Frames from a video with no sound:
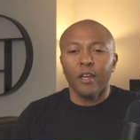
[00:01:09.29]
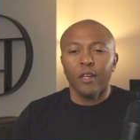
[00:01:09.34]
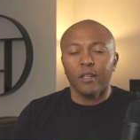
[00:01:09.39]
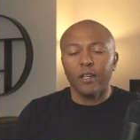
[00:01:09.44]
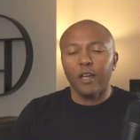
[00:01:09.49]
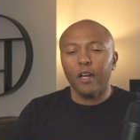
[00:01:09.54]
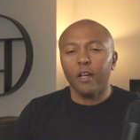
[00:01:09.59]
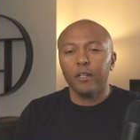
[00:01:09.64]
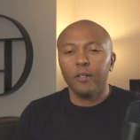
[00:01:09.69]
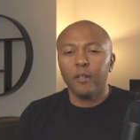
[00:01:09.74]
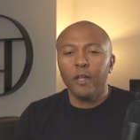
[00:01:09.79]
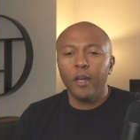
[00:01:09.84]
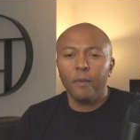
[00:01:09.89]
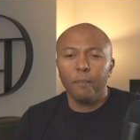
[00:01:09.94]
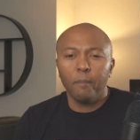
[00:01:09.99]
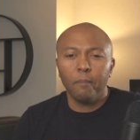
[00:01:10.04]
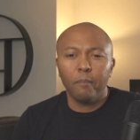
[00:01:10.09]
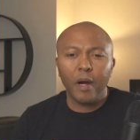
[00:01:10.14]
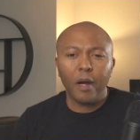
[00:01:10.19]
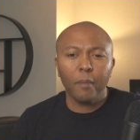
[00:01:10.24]
Yeah,
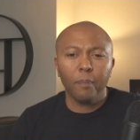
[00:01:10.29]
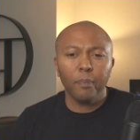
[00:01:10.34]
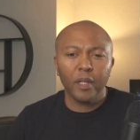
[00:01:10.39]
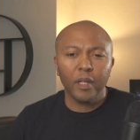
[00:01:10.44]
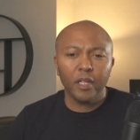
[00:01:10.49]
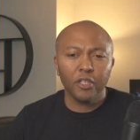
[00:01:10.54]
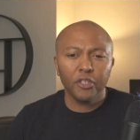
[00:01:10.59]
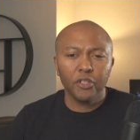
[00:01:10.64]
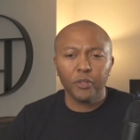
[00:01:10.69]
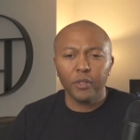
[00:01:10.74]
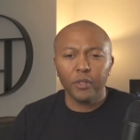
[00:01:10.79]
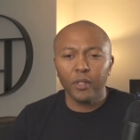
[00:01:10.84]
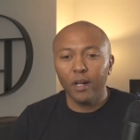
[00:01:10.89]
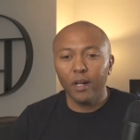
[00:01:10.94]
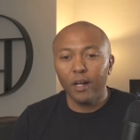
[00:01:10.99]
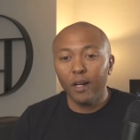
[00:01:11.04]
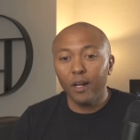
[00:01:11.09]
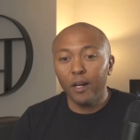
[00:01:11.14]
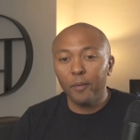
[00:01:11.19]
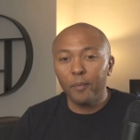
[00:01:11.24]
my pleasure.
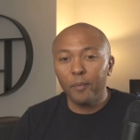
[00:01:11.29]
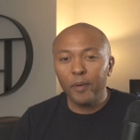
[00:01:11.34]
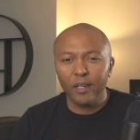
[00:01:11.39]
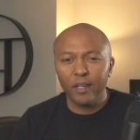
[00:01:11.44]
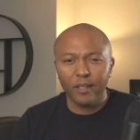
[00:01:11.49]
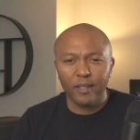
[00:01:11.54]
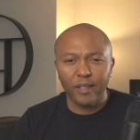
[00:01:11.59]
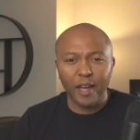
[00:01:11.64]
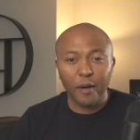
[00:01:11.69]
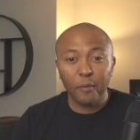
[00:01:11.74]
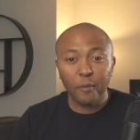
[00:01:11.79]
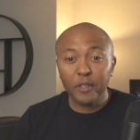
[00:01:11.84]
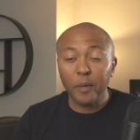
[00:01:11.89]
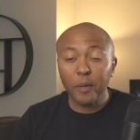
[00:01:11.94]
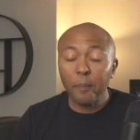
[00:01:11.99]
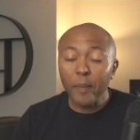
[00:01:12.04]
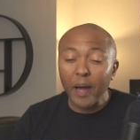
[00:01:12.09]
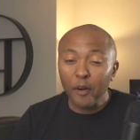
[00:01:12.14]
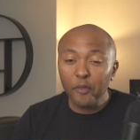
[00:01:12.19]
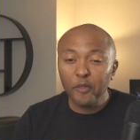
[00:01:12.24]
That was
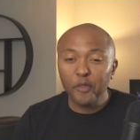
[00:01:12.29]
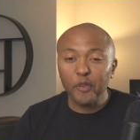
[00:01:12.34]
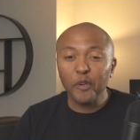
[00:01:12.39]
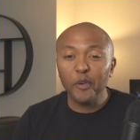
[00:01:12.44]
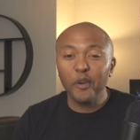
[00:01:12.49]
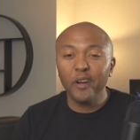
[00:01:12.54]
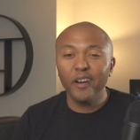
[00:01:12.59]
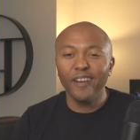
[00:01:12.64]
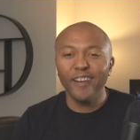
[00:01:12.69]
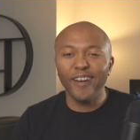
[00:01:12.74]
a mouthful.